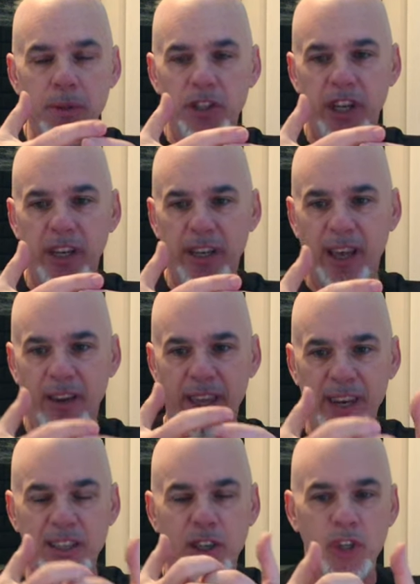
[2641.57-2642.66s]
G account. It
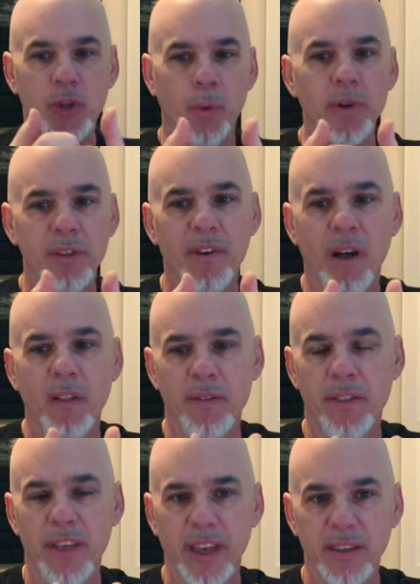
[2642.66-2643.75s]
is the source of all of the
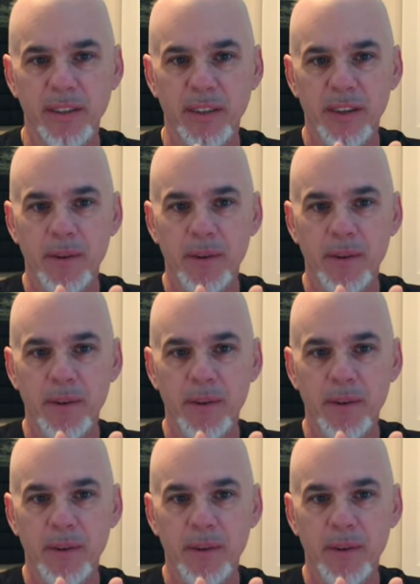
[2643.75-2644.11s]
things.